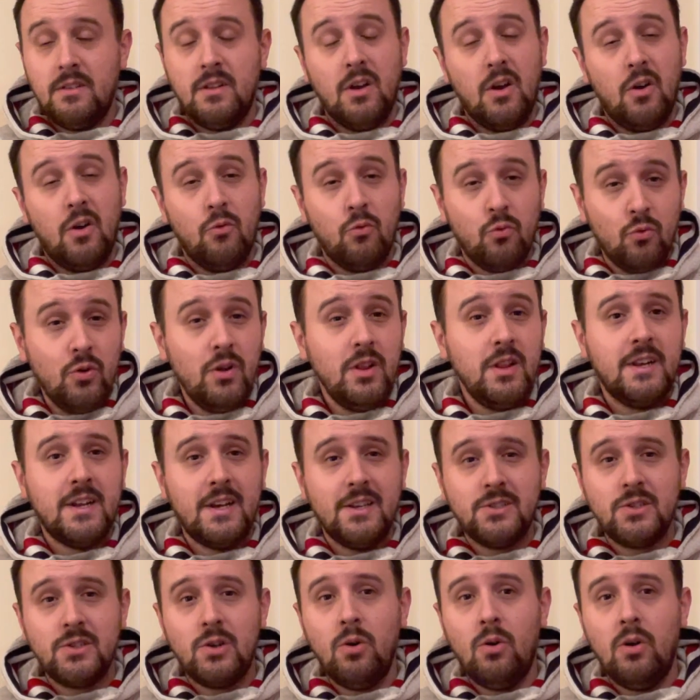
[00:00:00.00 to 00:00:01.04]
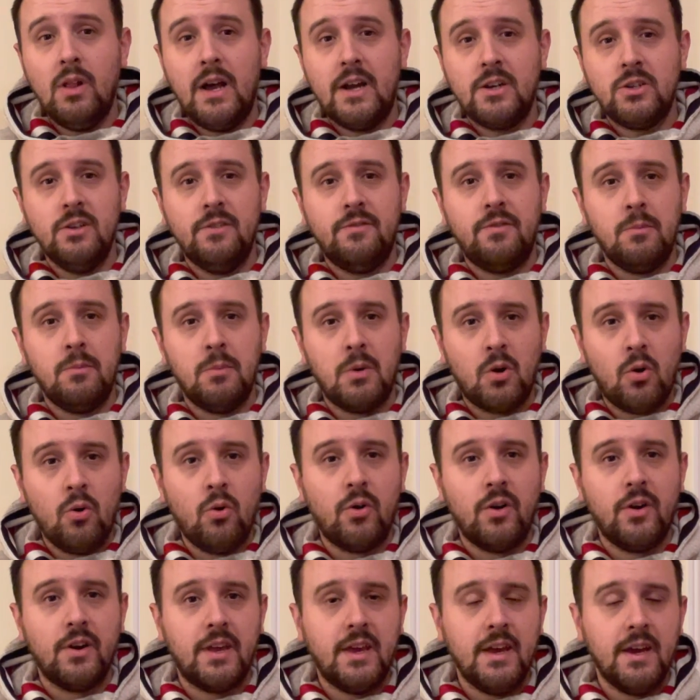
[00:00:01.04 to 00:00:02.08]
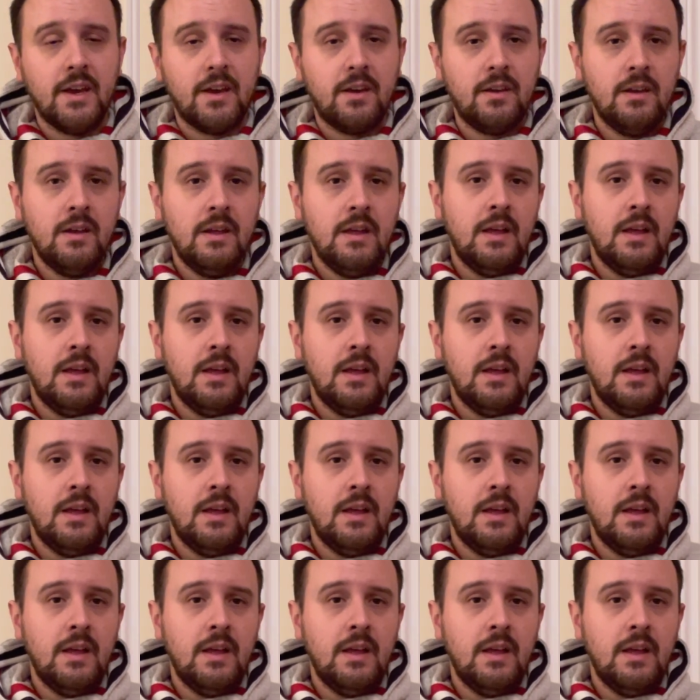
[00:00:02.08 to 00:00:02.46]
a really nice goal, actually, from a corner kick.